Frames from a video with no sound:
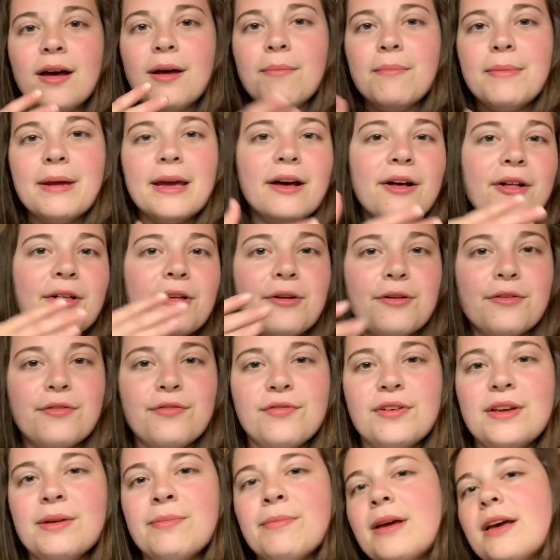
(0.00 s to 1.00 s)
male or
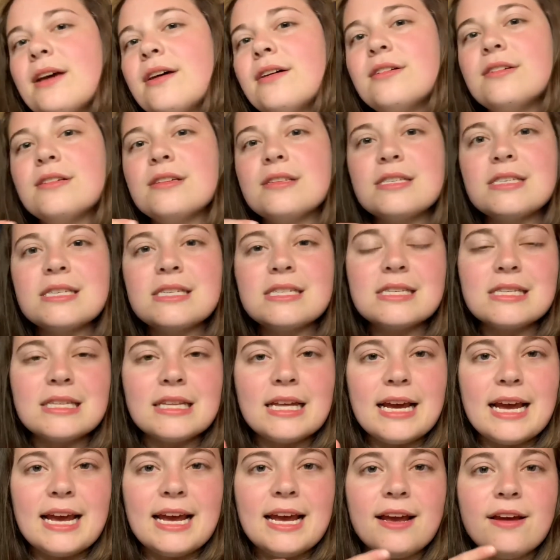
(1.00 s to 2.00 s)
female,
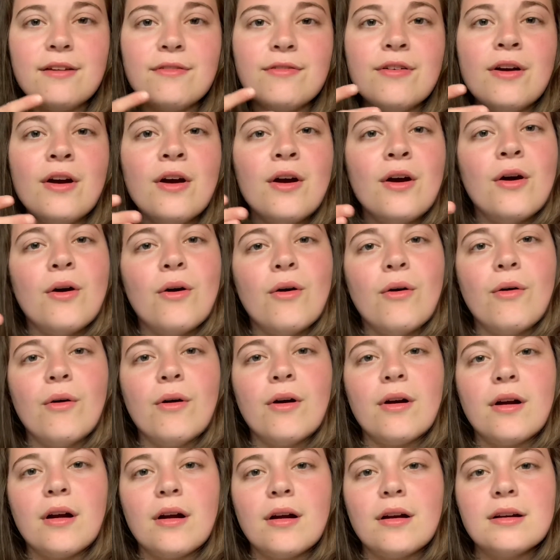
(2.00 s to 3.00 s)
slave
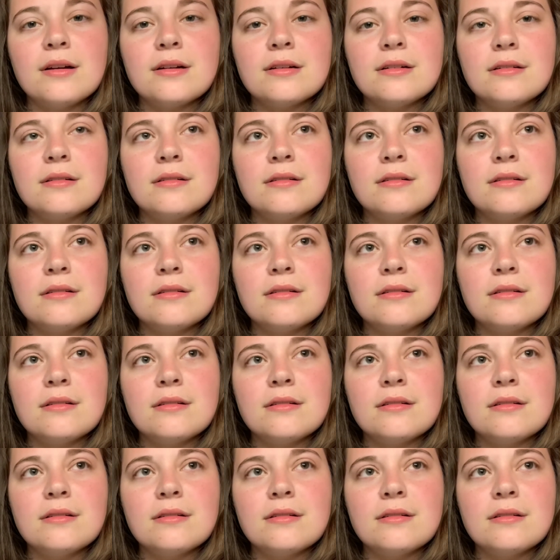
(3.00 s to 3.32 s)
or